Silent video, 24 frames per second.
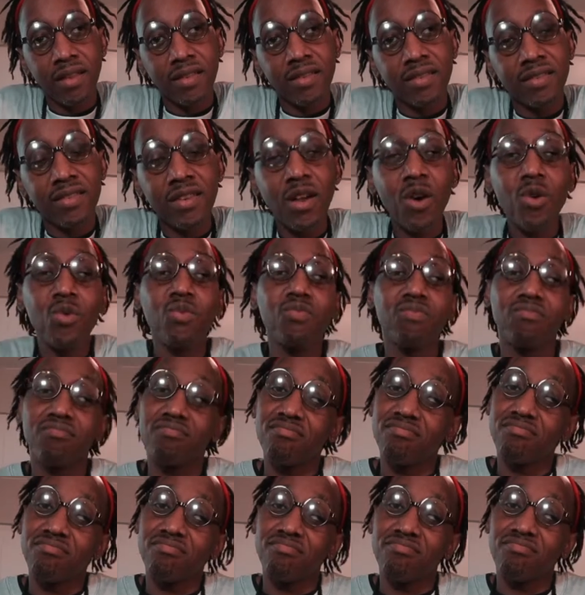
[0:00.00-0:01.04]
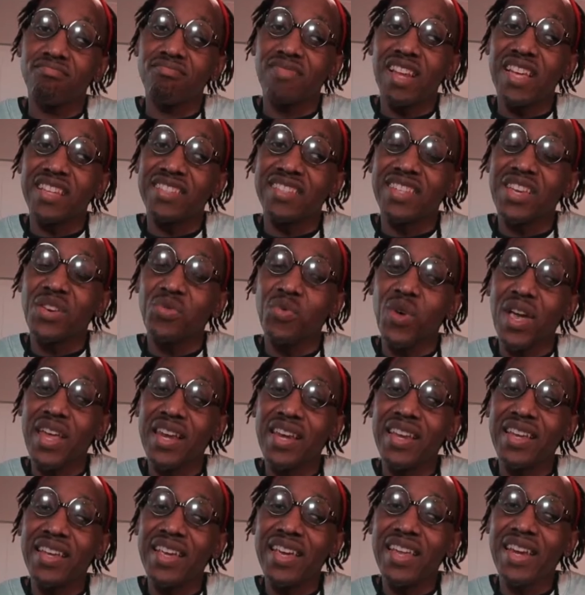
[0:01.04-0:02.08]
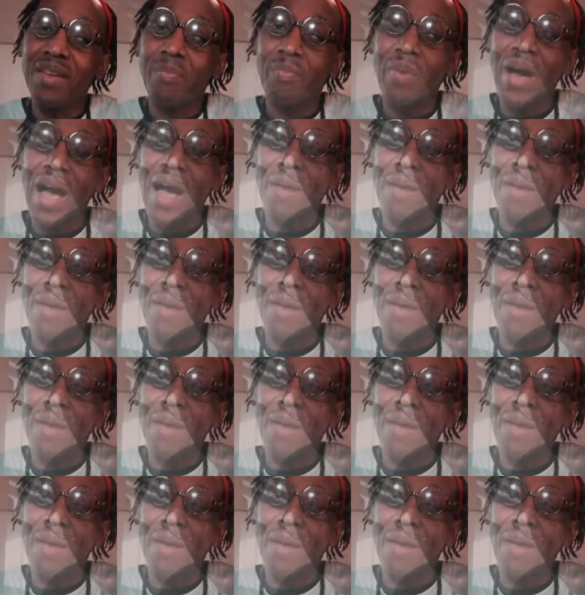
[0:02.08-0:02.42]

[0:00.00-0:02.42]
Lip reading: So let's get ready and get it